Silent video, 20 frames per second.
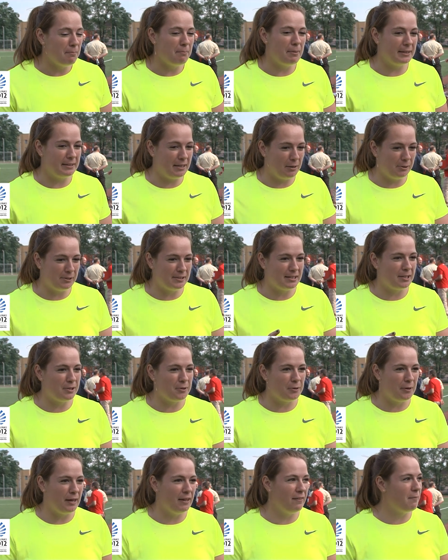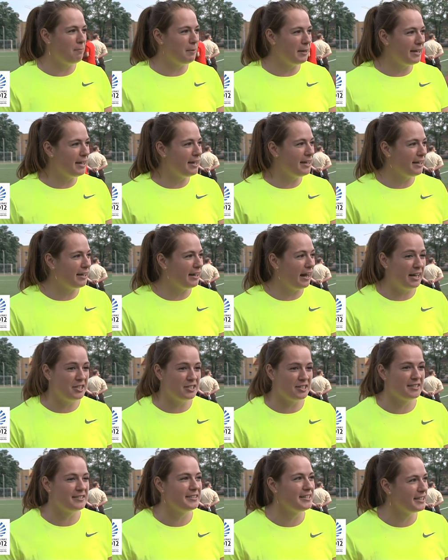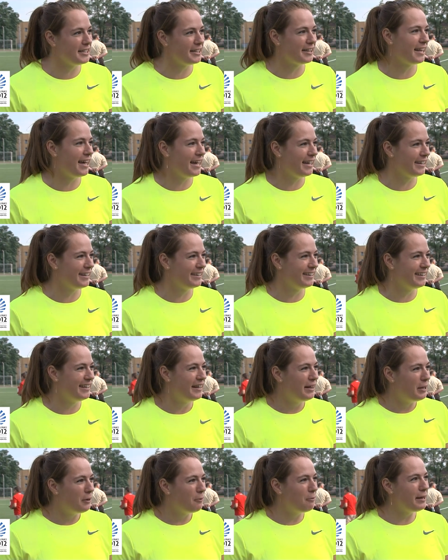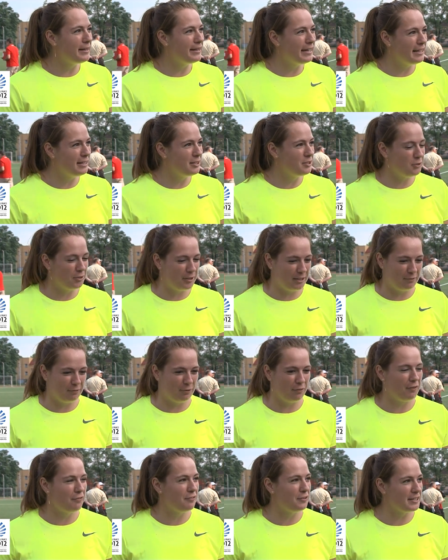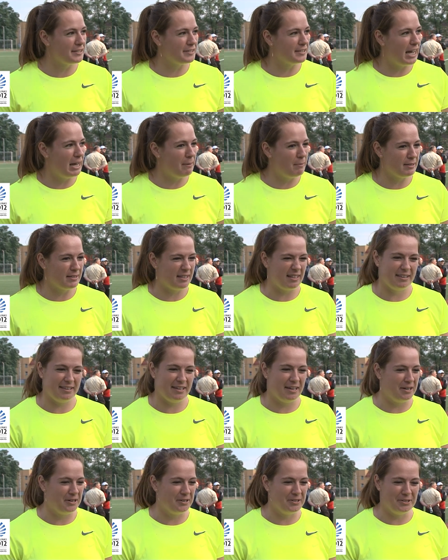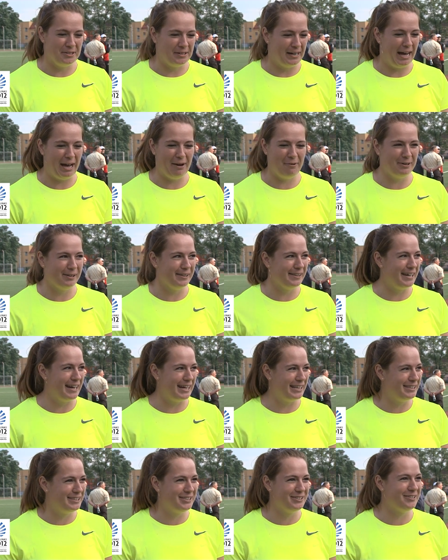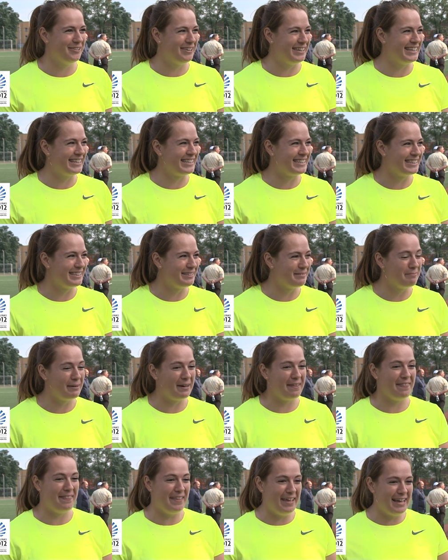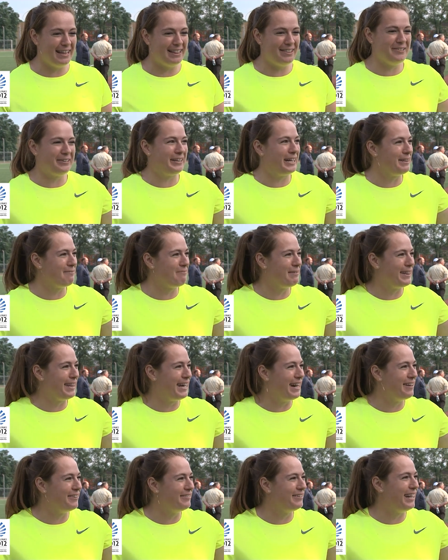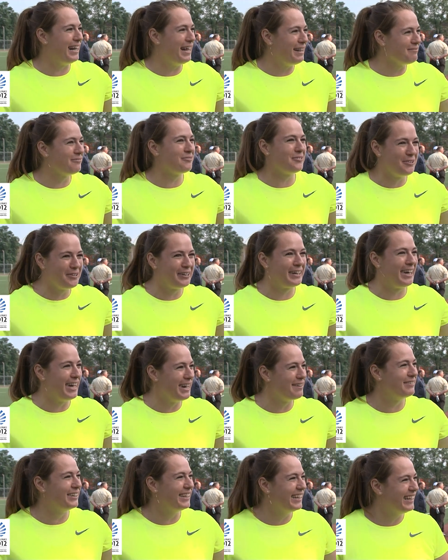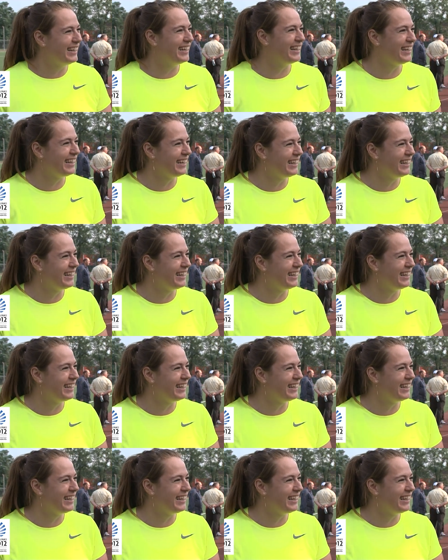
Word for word: But I will tell you, at the beginning, I just didn't like it. When I took it for the first time, I said, no, I will not do this. But then look at me now, I'm throwing hammer.